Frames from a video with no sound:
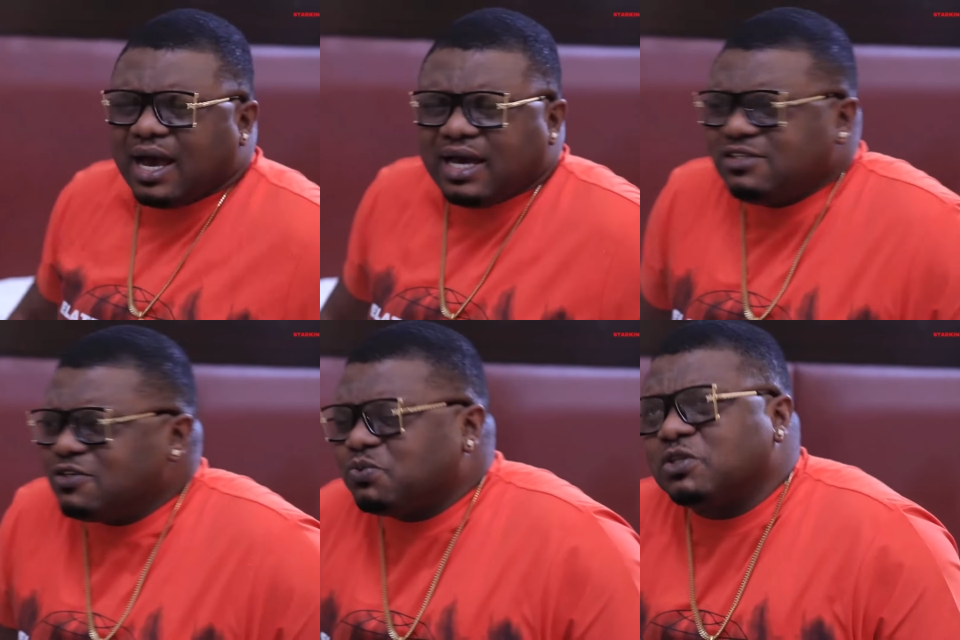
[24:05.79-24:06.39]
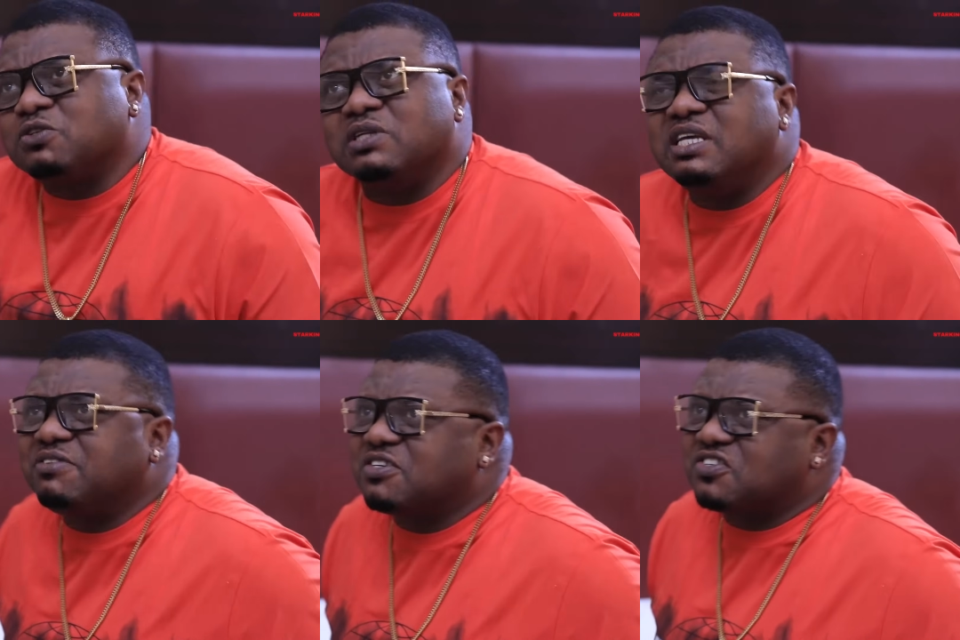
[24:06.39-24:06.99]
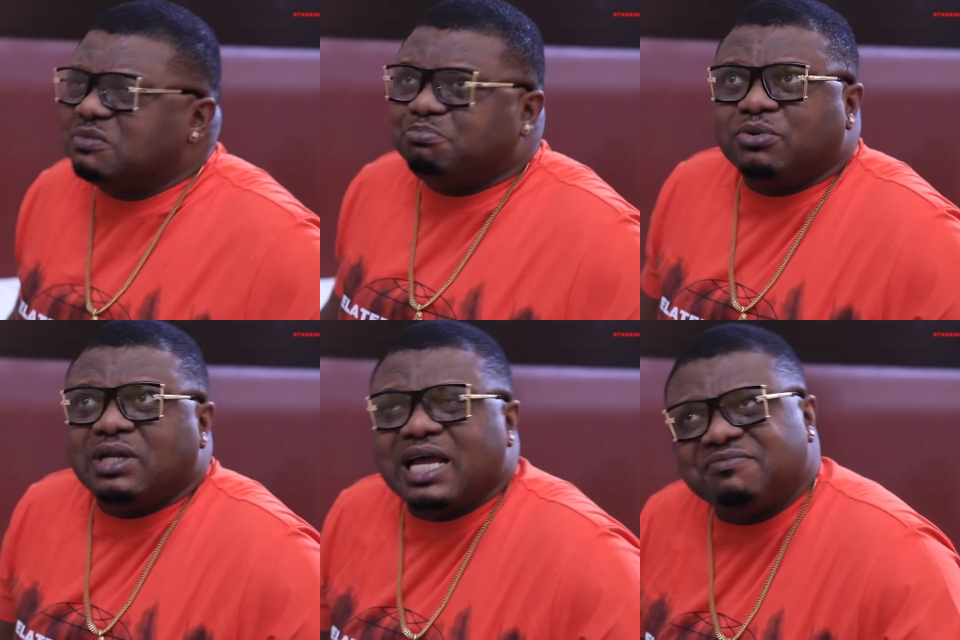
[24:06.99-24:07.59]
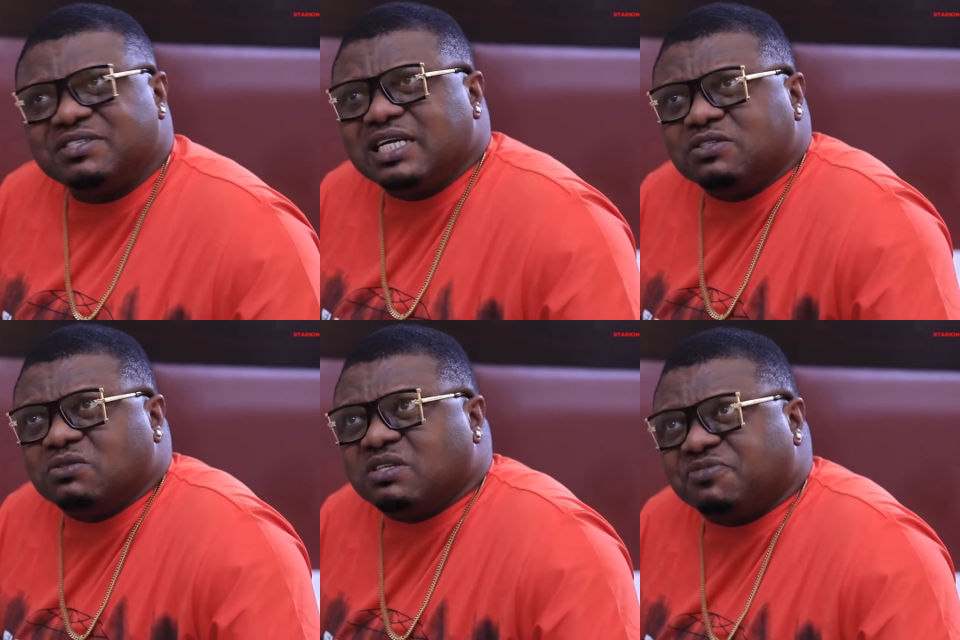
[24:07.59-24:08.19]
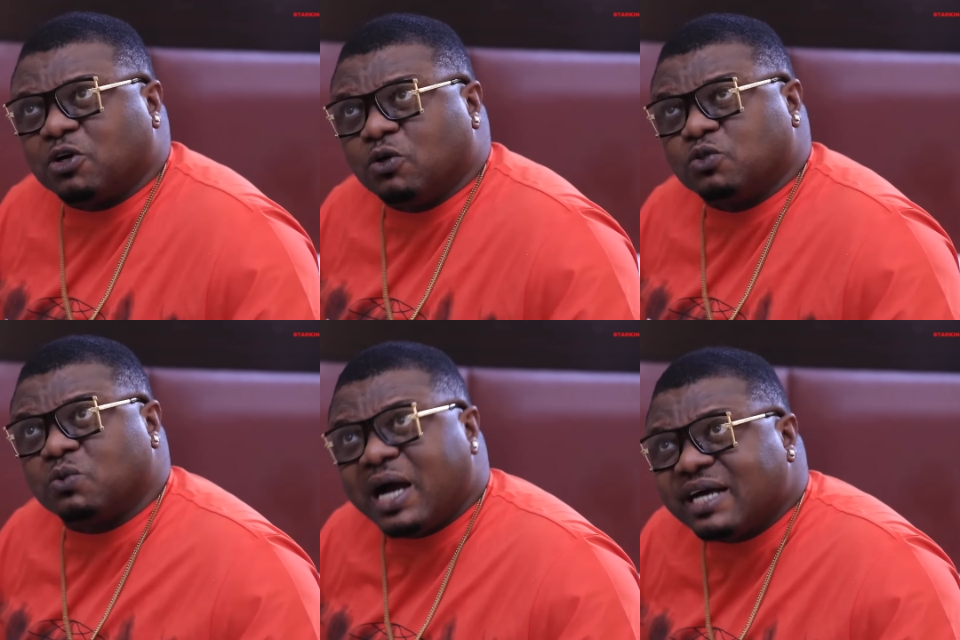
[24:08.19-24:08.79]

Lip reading: I just want to live a simple life. Is that too difficult to